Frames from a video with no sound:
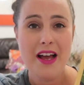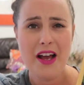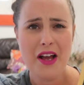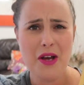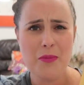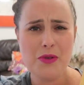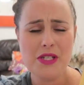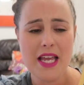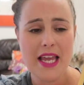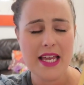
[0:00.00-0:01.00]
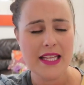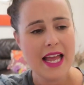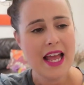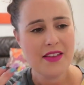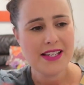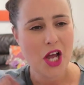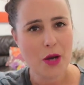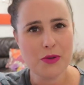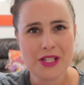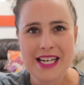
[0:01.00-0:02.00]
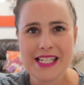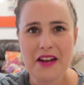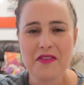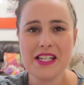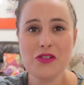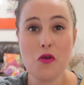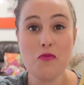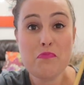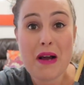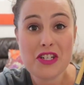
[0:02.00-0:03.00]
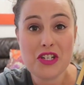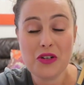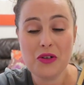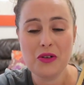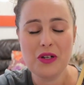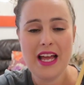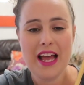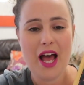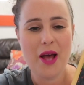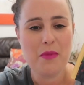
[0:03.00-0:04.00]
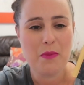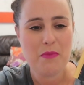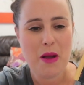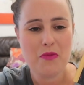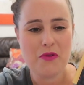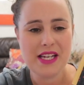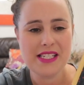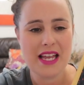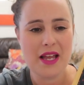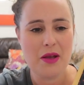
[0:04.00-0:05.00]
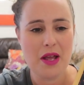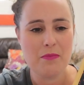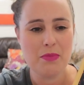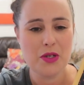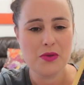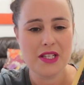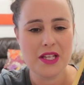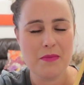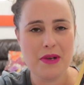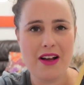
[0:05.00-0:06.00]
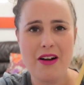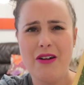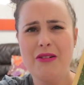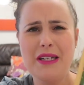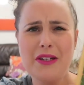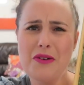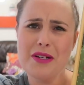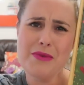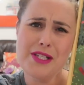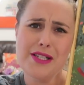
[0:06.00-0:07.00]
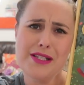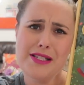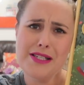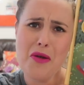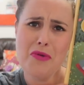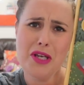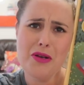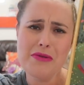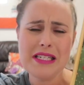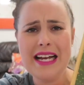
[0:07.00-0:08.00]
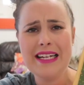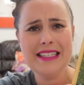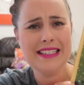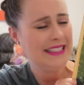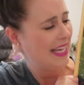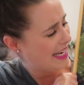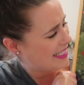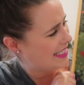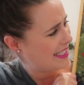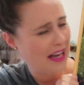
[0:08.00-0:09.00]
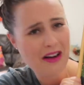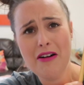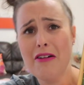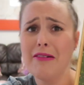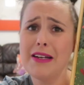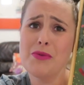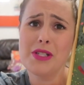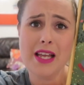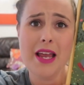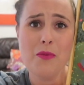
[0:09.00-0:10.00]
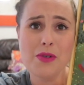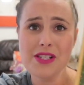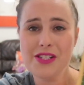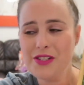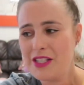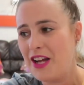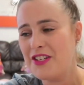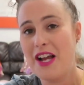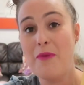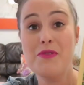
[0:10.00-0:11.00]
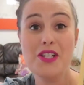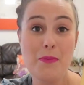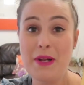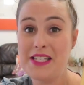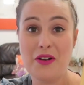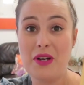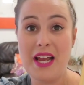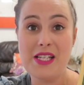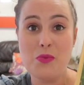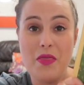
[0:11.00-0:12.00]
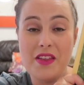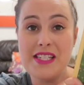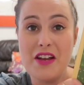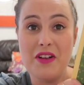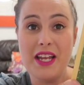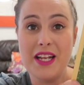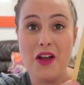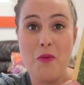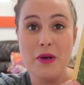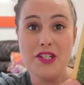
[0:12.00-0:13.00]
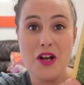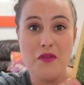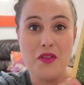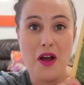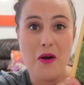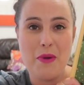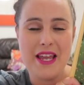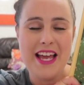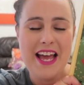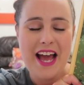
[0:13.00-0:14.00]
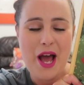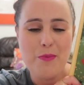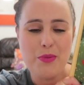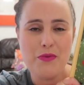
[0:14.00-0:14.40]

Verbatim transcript: herbal tea and these herbal teas have these sort of magical um, memories uh, imbued in them and oh my god it was just so cute and yes oh it was it was such I'm so pleased I got it it's one that's definitely going to go on my shelf and that I'll be um,